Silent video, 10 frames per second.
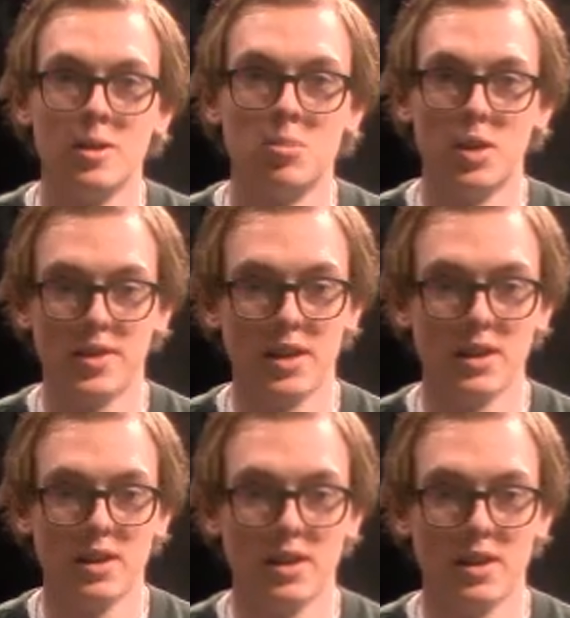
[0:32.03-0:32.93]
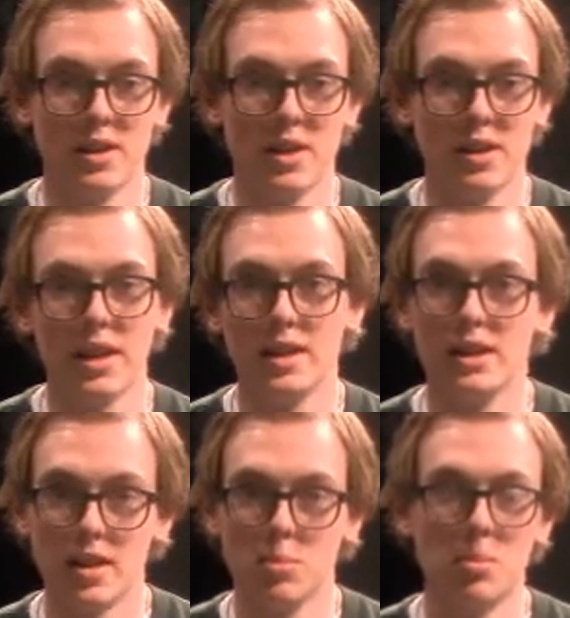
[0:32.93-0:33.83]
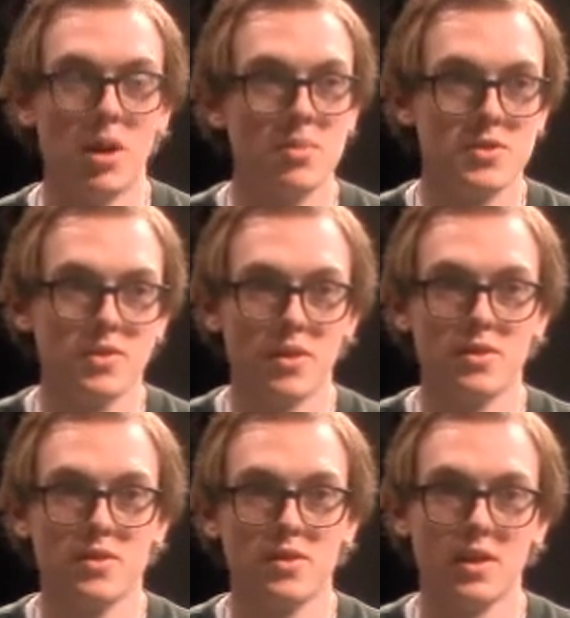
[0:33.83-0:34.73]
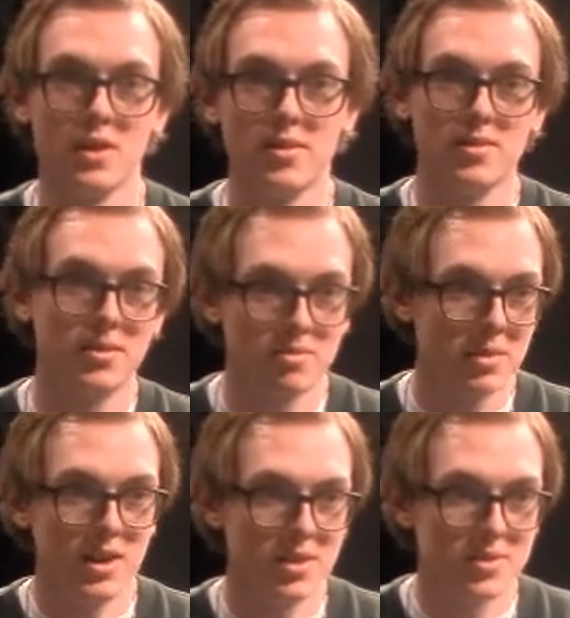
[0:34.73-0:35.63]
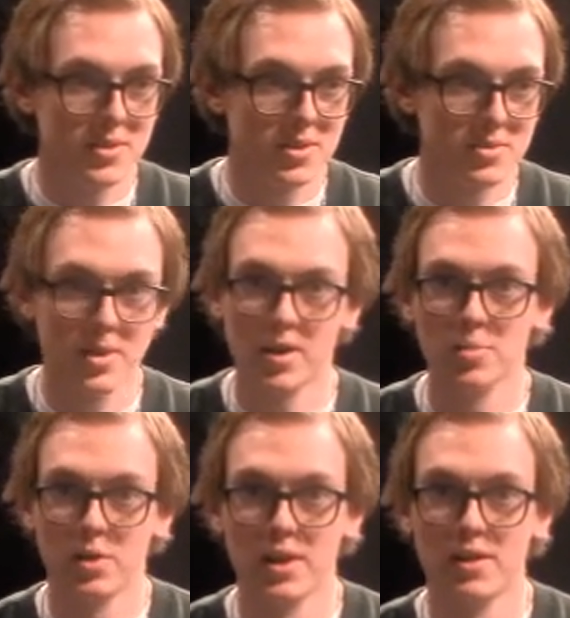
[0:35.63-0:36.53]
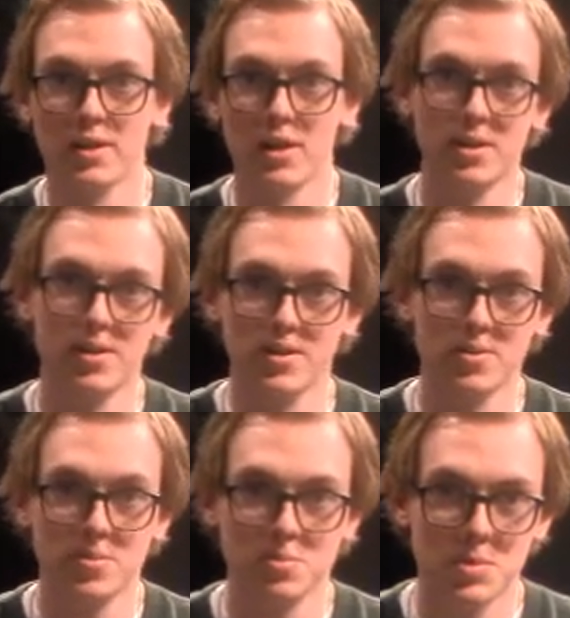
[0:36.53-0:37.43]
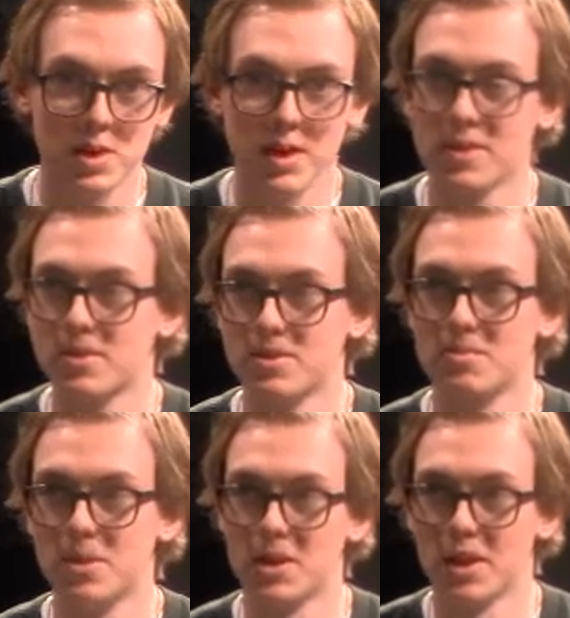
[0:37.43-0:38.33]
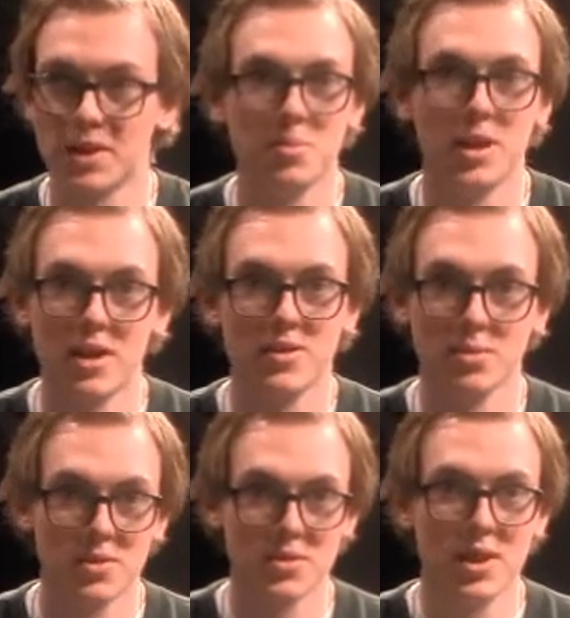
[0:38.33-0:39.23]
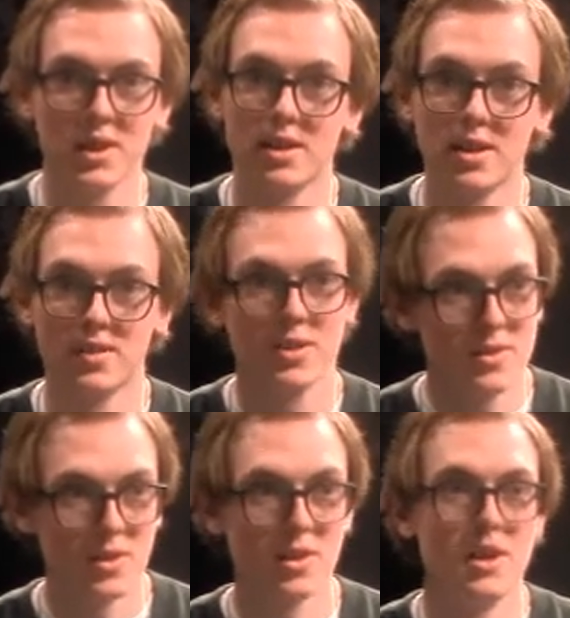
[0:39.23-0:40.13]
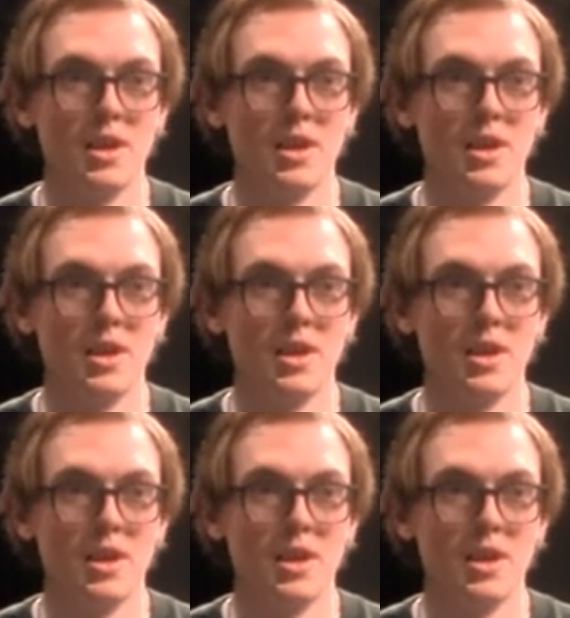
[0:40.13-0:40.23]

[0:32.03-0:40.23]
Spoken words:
but then a lady at my mom's church said, I have this old record player and I know you collect them now, so would you like it? And I said, sure.